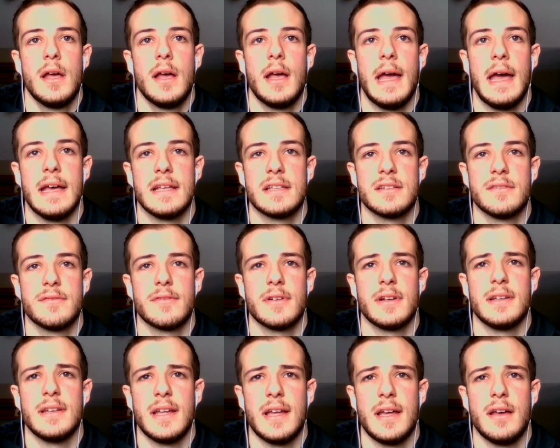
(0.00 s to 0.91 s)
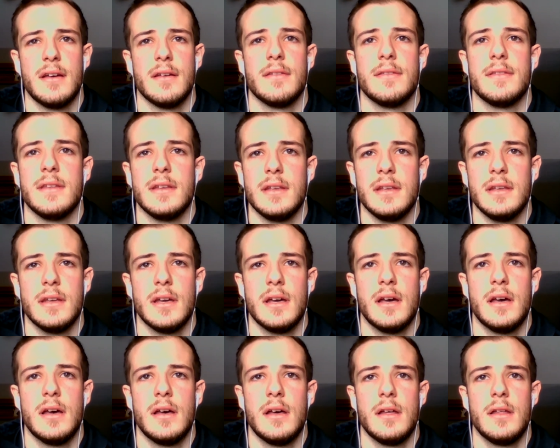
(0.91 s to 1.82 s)
As of right now,
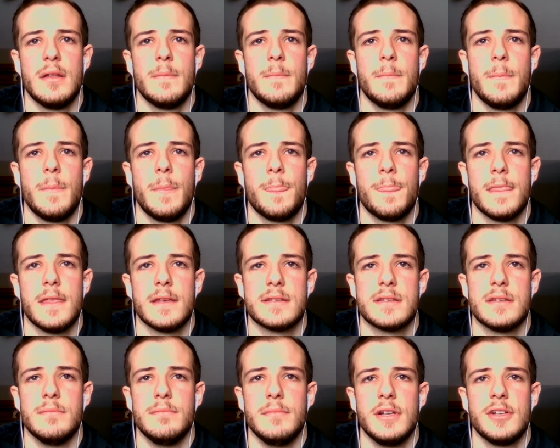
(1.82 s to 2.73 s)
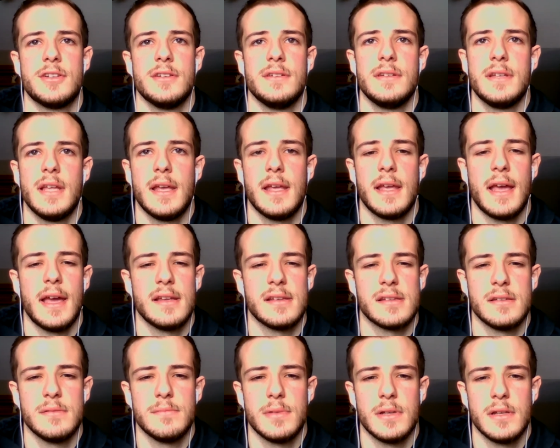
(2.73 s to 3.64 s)
the submission date
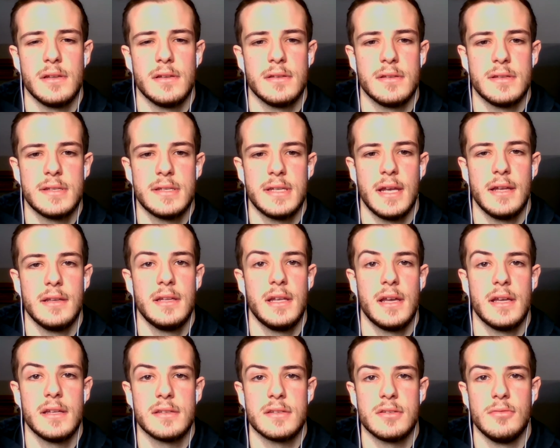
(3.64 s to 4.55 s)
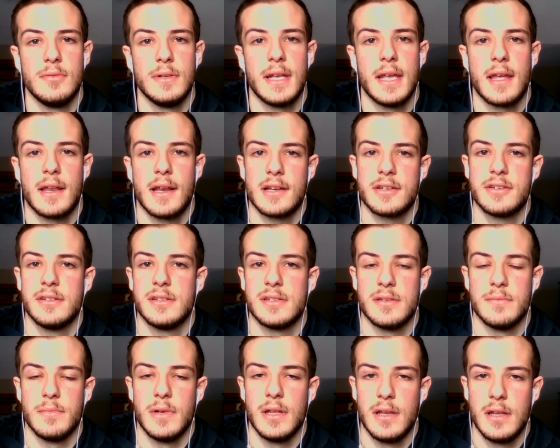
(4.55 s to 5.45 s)
hasn't been set yet, so we can't actually
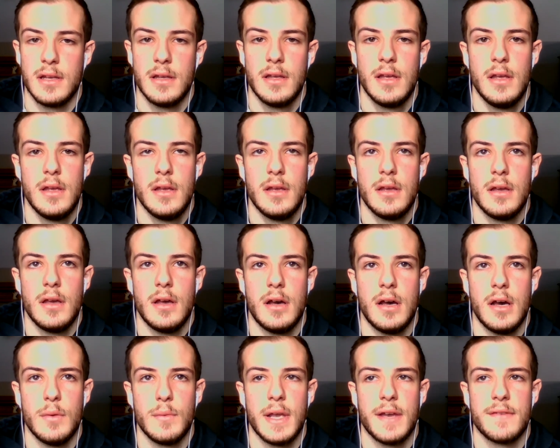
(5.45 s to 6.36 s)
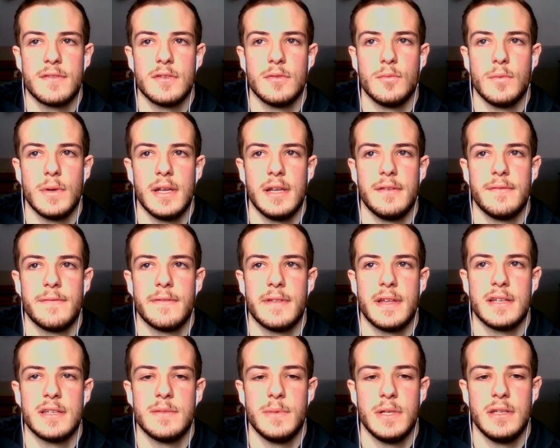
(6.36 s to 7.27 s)
submit it. We have to wait for
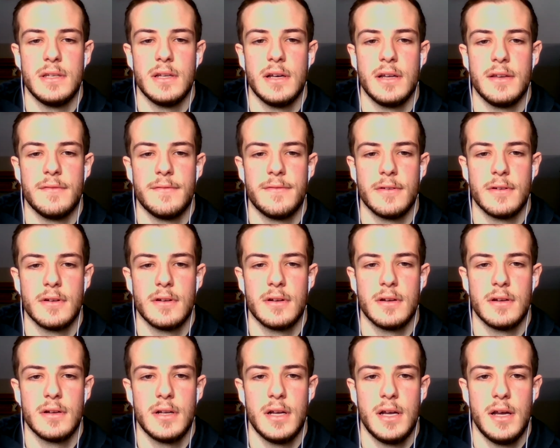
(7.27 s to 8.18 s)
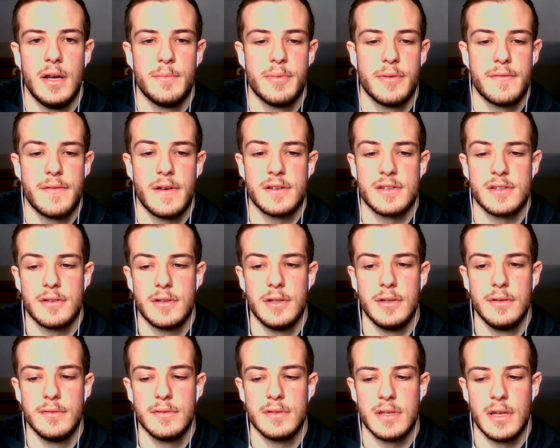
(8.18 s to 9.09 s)
that to be done for Professor
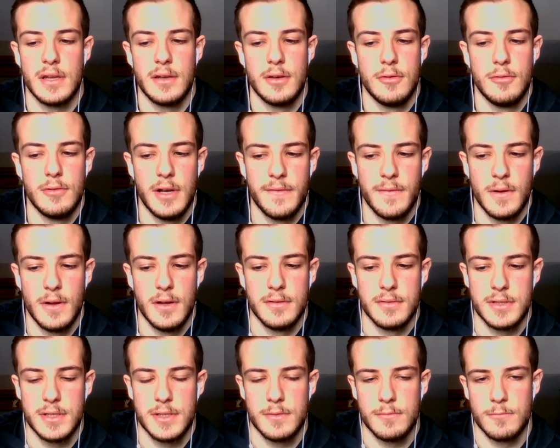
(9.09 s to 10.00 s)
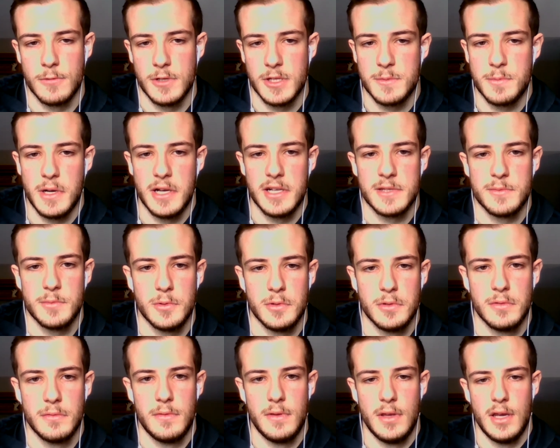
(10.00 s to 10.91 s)
Hughes and whoever else
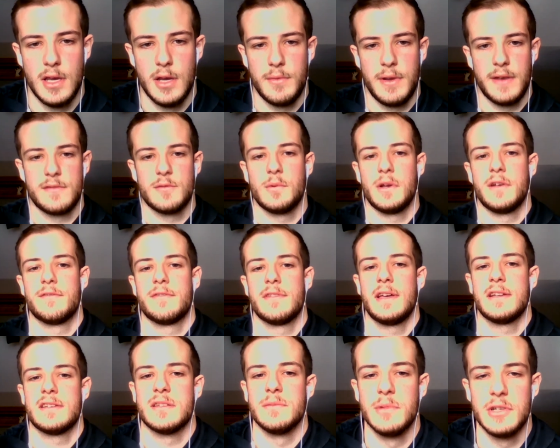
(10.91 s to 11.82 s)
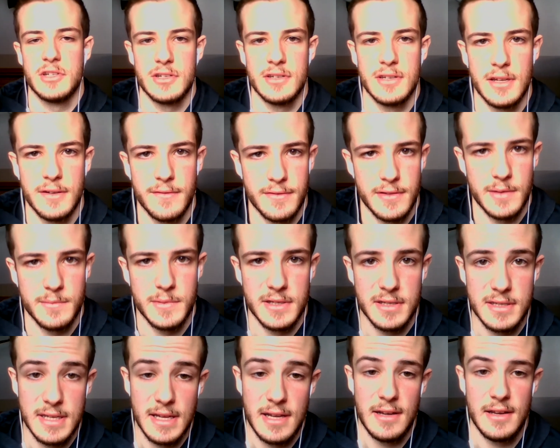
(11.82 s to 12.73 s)
responsible. We have to wait for that submission date for them to
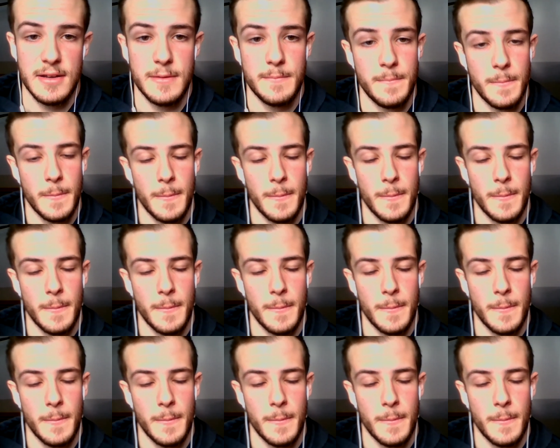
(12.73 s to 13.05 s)
send it.